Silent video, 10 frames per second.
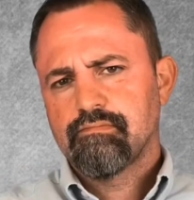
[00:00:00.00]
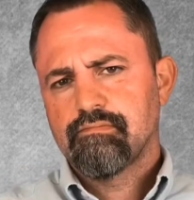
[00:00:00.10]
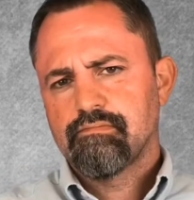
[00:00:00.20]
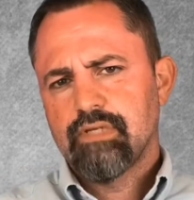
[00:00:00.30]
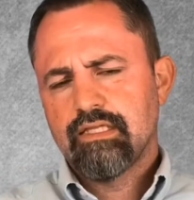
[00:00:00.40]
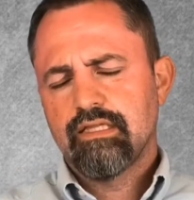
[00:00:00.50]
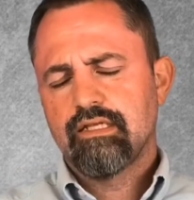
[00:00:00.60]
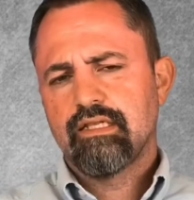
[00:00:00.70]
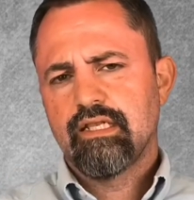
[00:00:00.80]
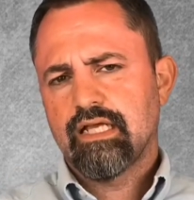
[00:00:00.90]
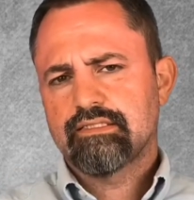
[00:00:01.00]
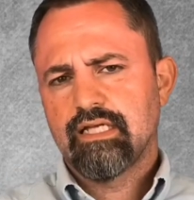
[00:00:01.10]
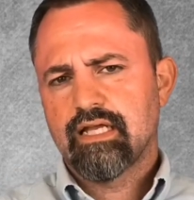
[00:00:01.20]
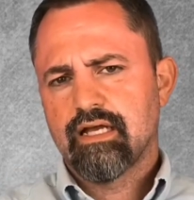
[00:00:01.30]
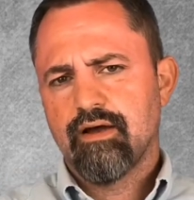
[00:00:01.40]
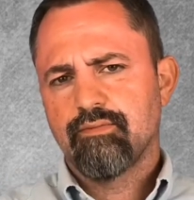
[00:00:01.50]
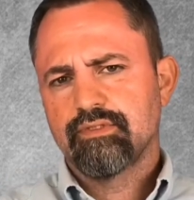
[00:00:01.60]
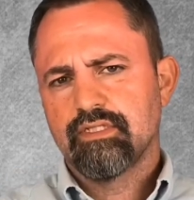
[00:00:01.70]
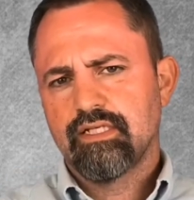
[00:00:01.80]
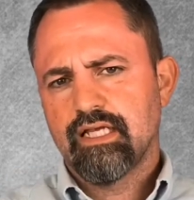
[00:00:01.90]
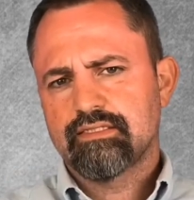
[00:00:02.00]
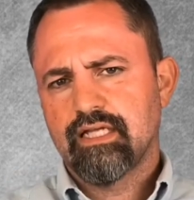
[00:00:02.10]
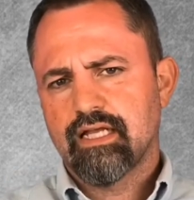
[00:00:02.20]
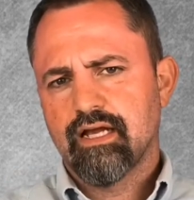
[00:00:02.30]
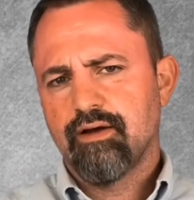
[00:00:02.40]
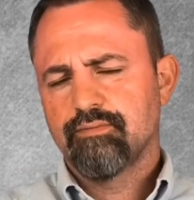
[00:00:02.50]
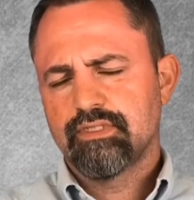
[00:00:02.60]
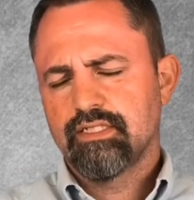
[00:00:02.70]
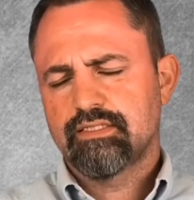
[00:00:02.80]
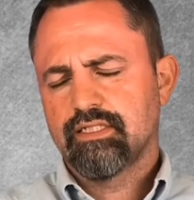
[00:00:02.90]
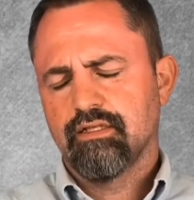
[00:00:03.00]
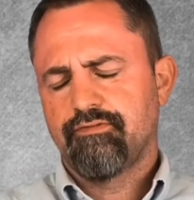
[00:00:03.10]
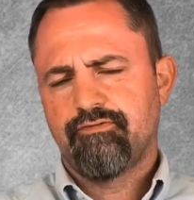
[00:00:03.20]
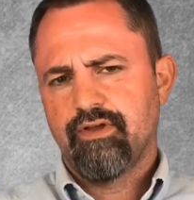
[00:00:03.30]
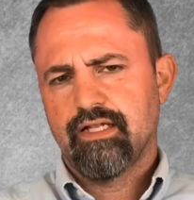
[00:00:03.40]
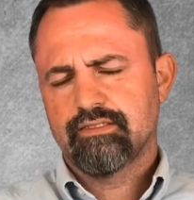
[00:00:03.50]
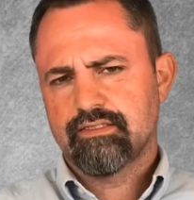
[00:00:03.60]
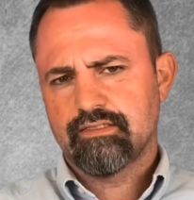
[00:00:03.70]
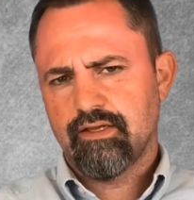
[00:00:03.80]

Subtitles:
And then the next day comes, and the next day comes, and it's still a fence.